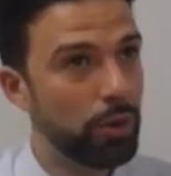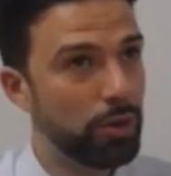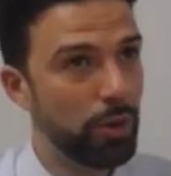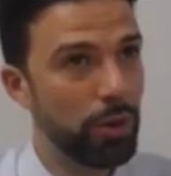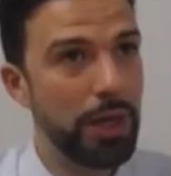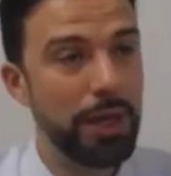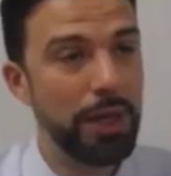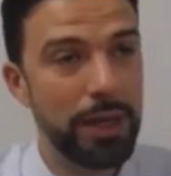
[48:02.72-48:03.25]

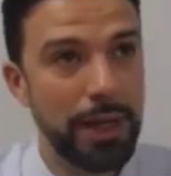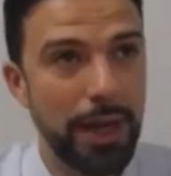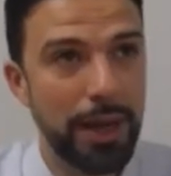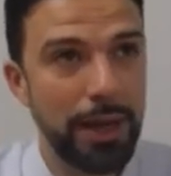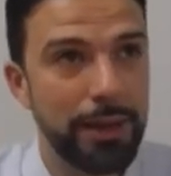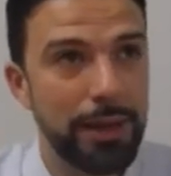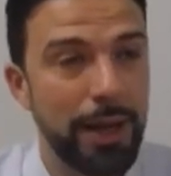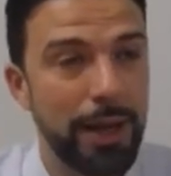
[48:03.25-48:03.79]
Also,
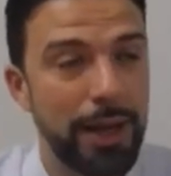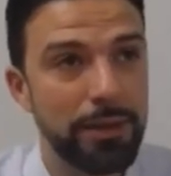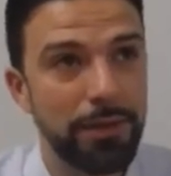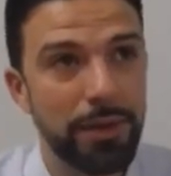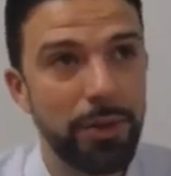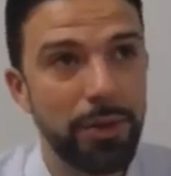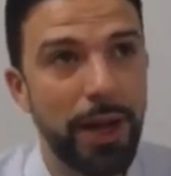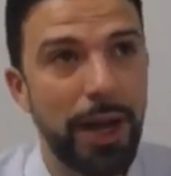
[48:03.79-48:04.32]
India has
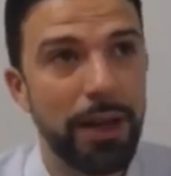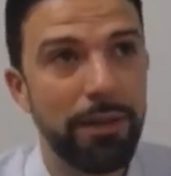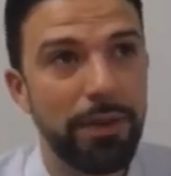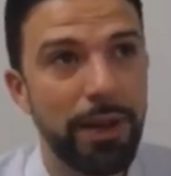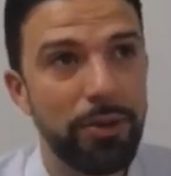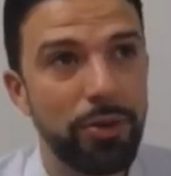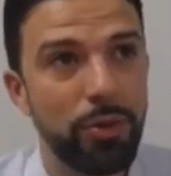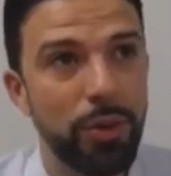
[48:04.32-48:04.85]
a very high
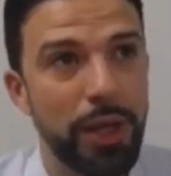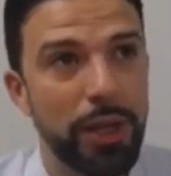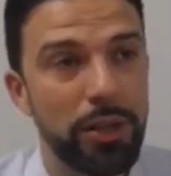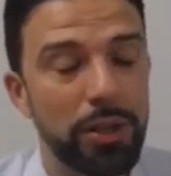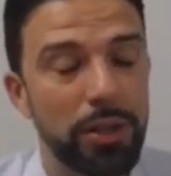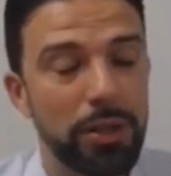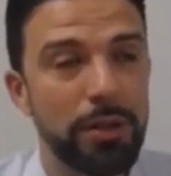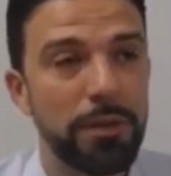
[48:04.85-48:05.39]
value
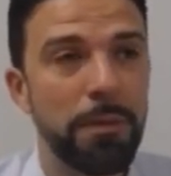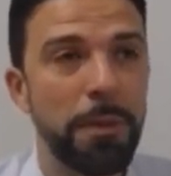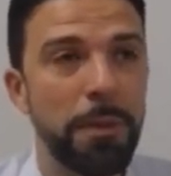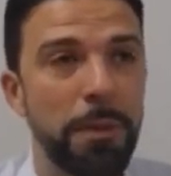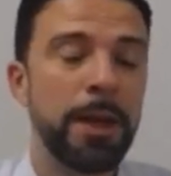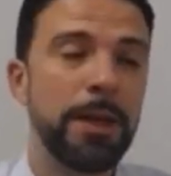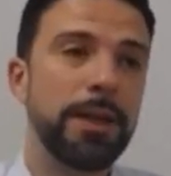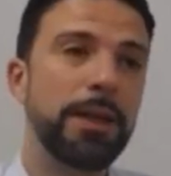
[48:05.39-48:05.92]
creation,
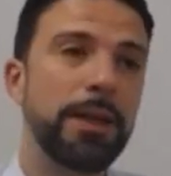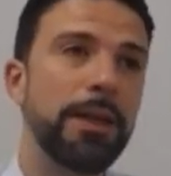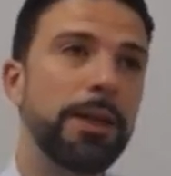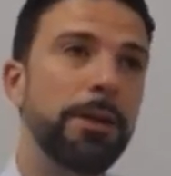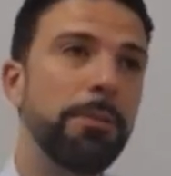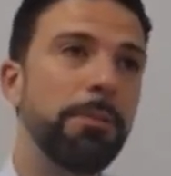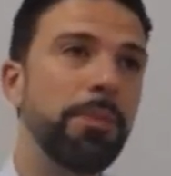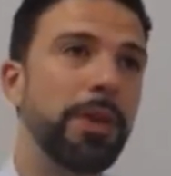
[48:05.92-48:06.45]

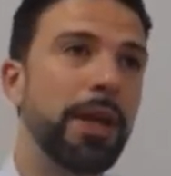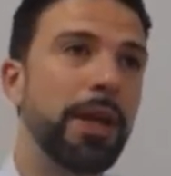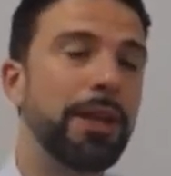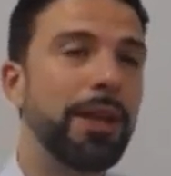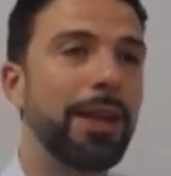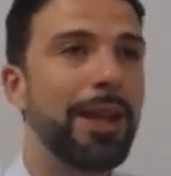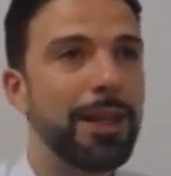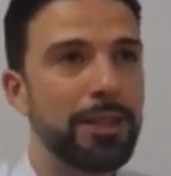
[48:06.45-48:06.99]

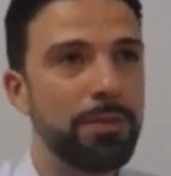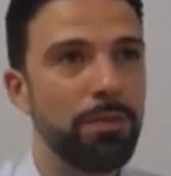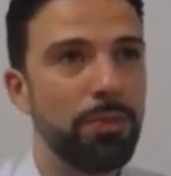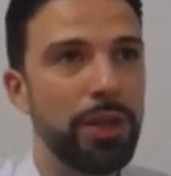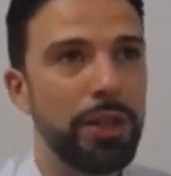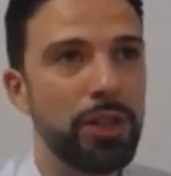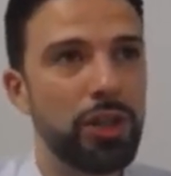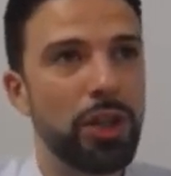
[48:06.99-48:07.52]
and less
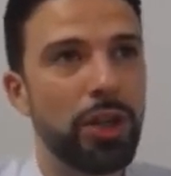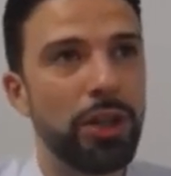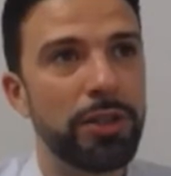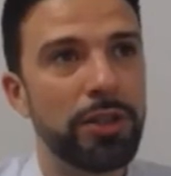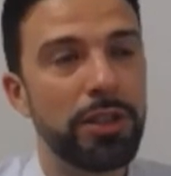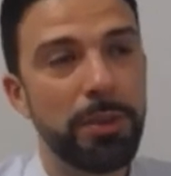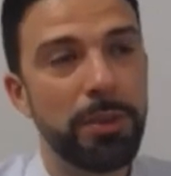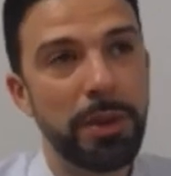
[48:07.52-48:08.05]
bullish
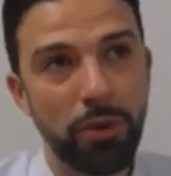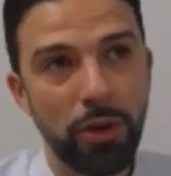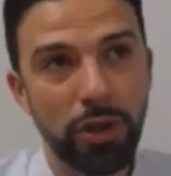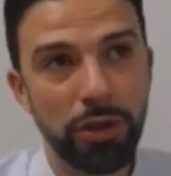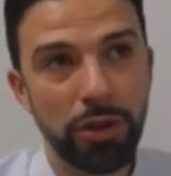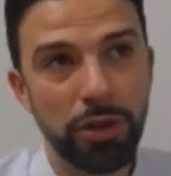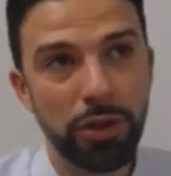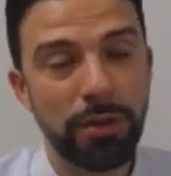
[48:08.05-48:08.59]
on
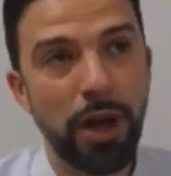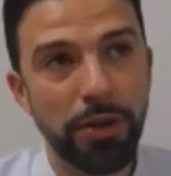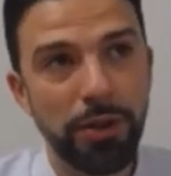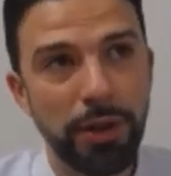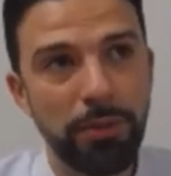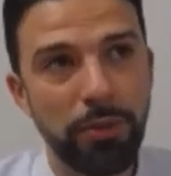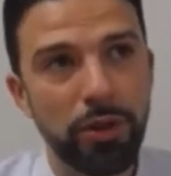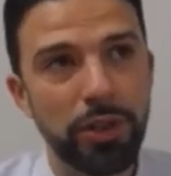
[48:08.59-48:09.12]
some
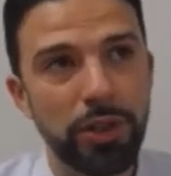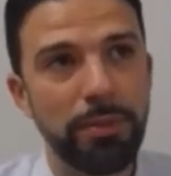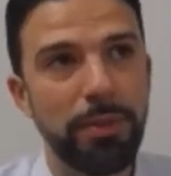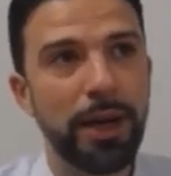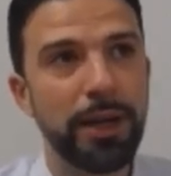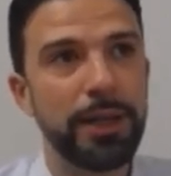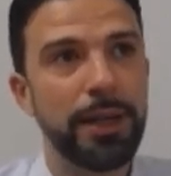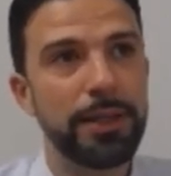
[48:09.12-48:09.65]
other emerging
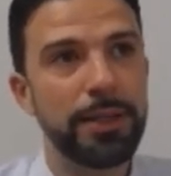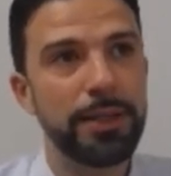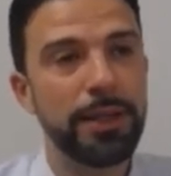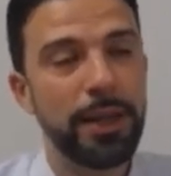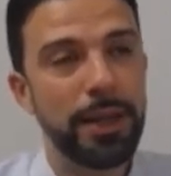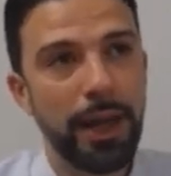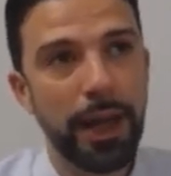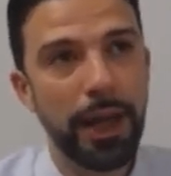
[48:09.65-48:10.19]

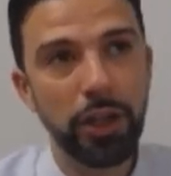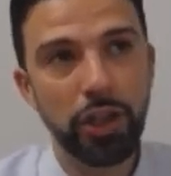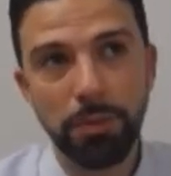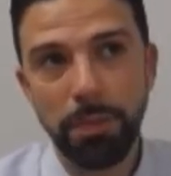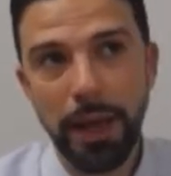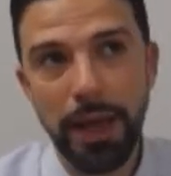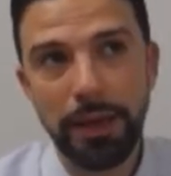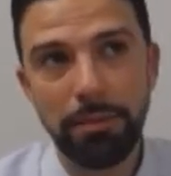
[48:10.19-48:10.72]
markets and
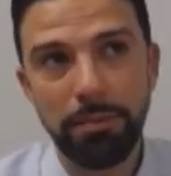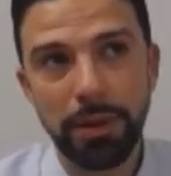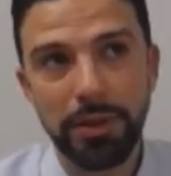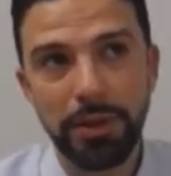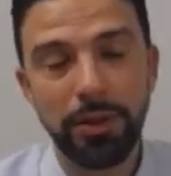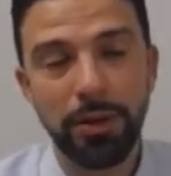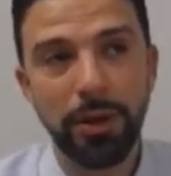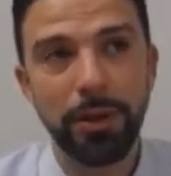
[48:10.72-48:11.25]
Japan in
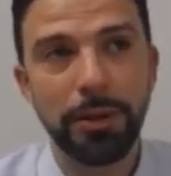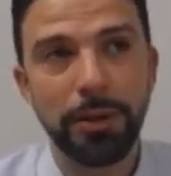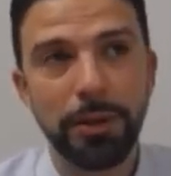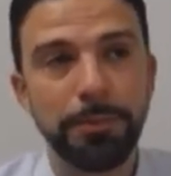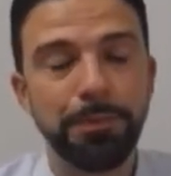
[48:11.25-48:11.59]
particular.